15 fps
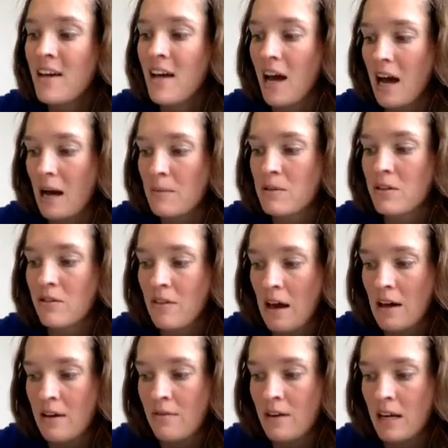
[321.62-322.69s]
Absolute
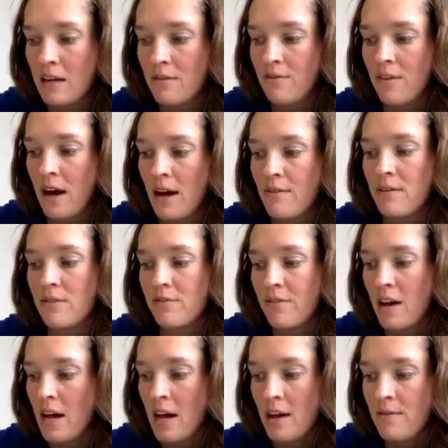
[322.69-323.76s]
value of negative 5 is
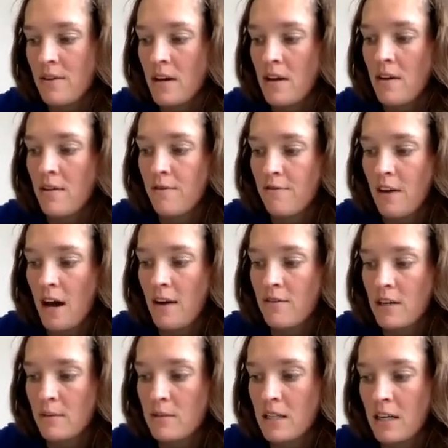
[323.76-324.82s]
5. 5
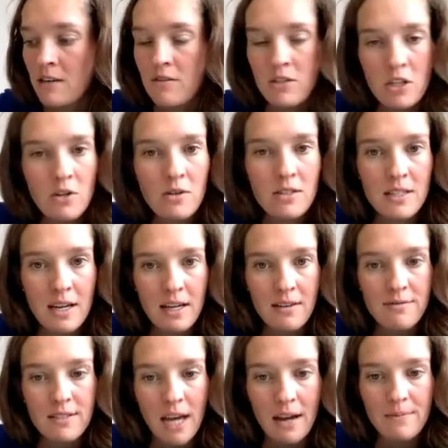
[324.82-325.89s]
times negative 2 is
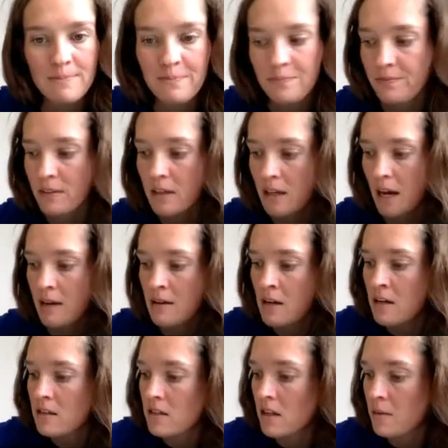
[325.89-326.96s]
negative 10. Okay,
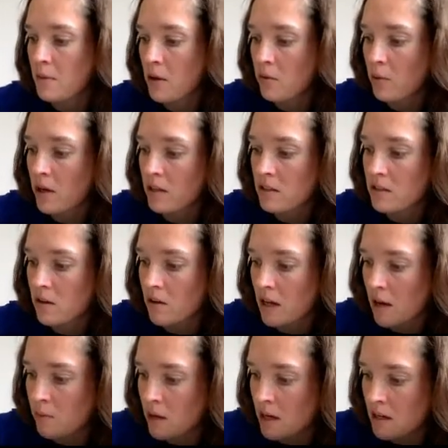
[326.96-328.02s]
so they both work. So
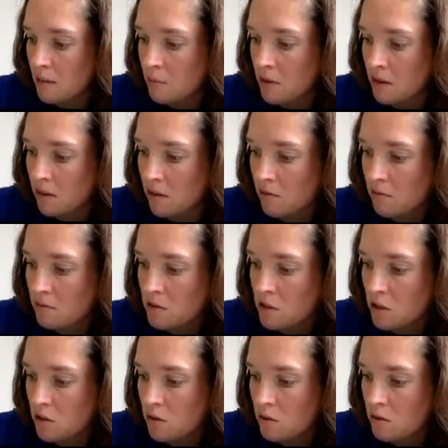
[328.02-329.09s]
again, we end up with
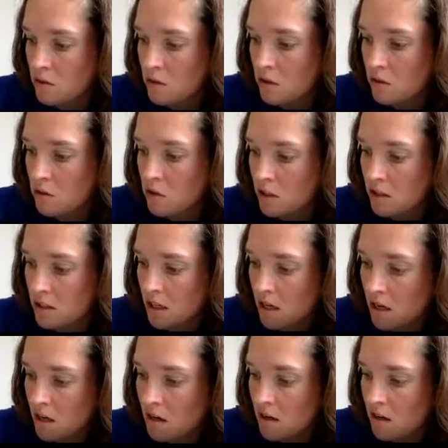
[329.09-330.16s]
2 solutions
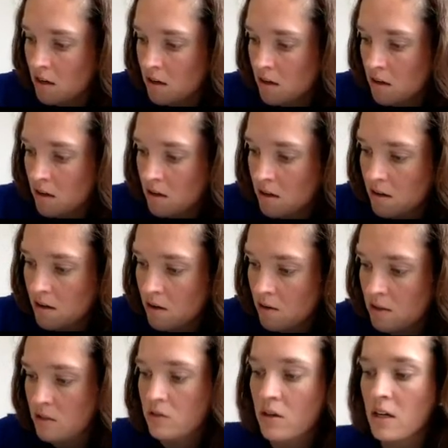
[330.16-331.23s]
here. No
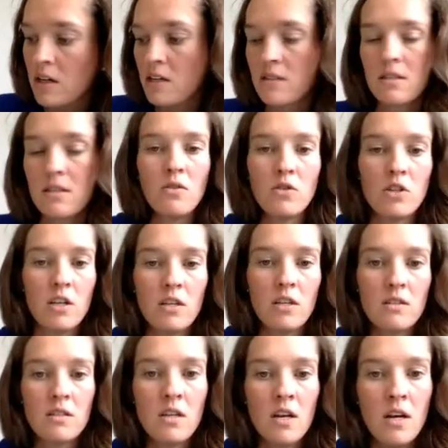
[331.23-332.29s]
extraneous
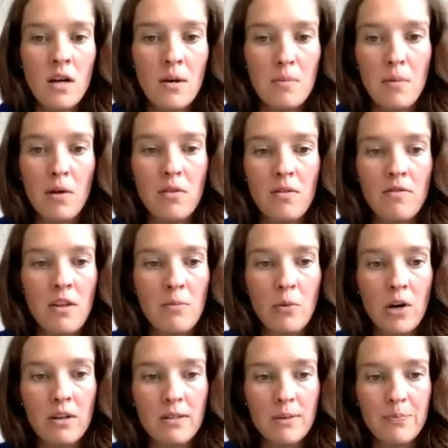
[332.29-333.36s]
solutions. Both of them
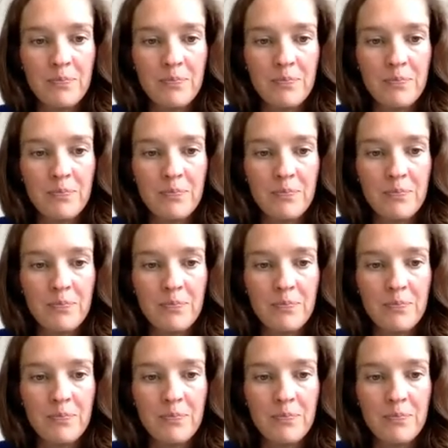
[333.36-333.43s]
worked.